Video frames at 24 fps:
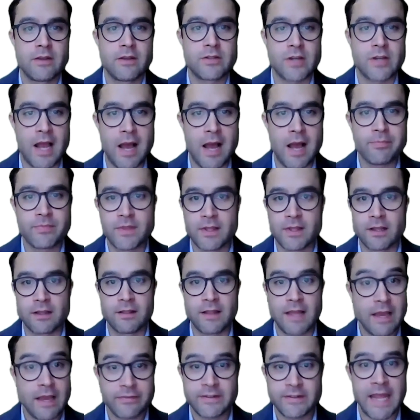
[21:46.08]
chop
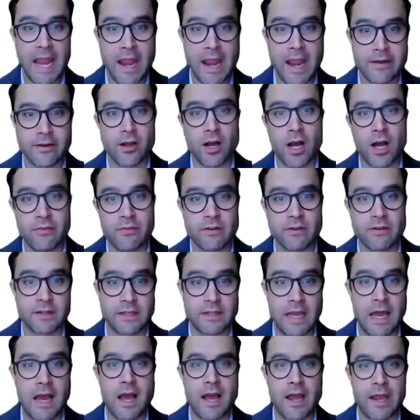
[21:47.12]
the left hand off of
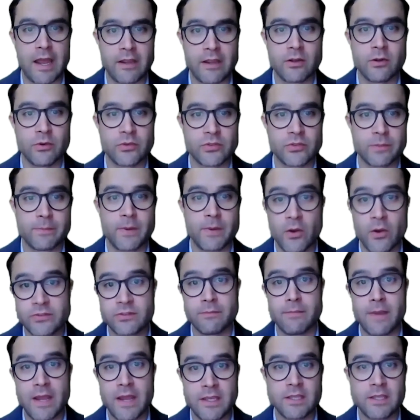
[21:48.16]
a guy who's
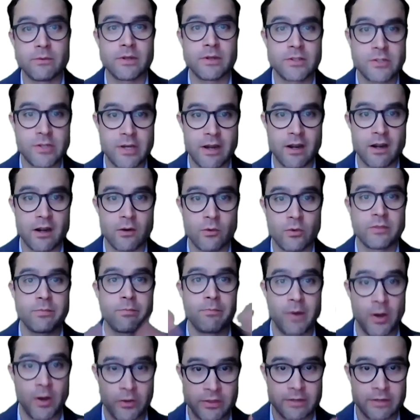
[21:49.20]
supposed to make you a chair
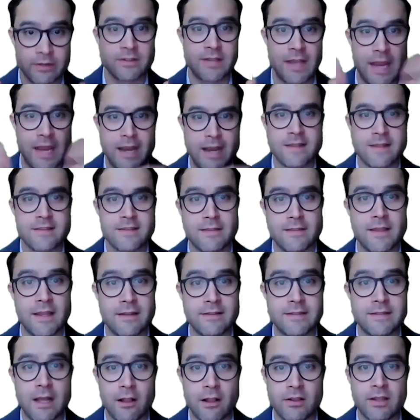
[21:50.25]
with both of his hands and
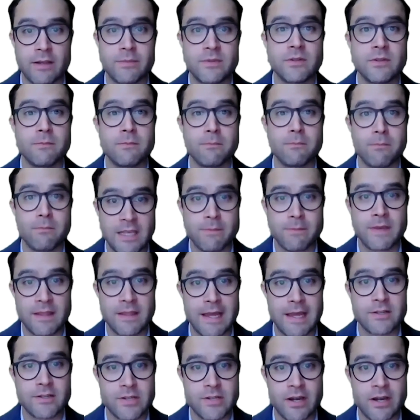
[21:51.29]
then tell him to make me
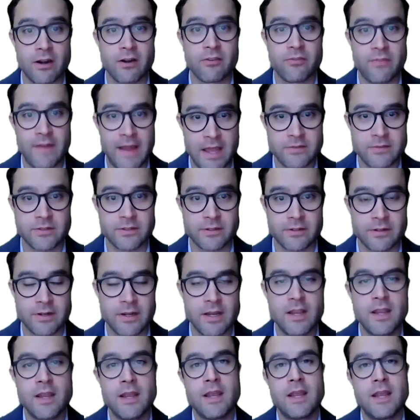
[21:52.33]
that chair faster.
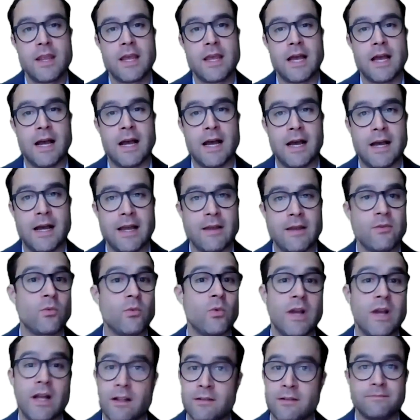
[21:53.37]

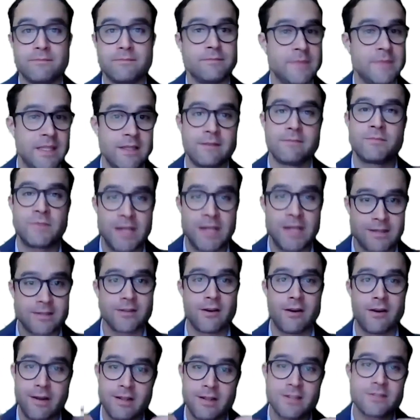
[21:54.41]
Well,
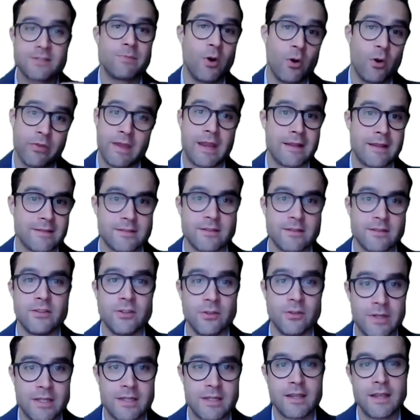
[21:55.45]
chances are he needs both hands to
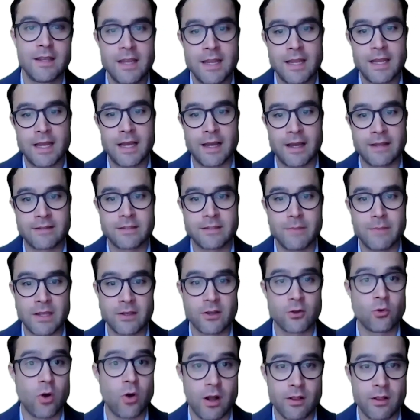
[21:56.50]
do it, to
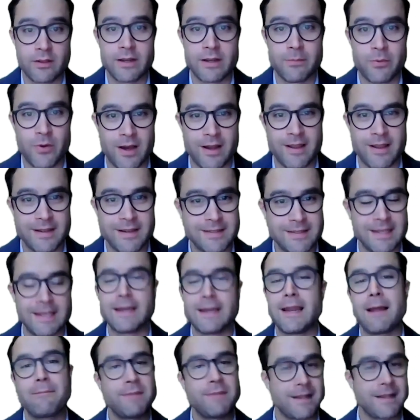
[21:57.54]
make a quality product.
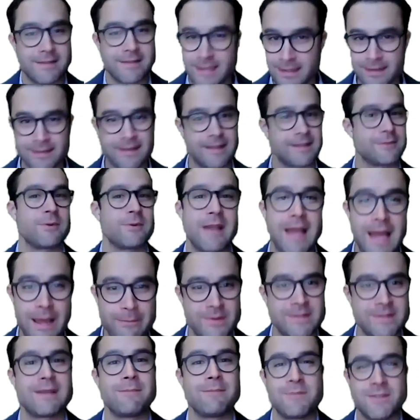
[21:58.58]
And I'm not saying that that's what
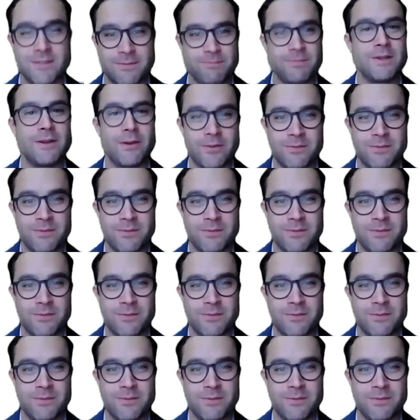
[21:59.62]
happens. I'm just,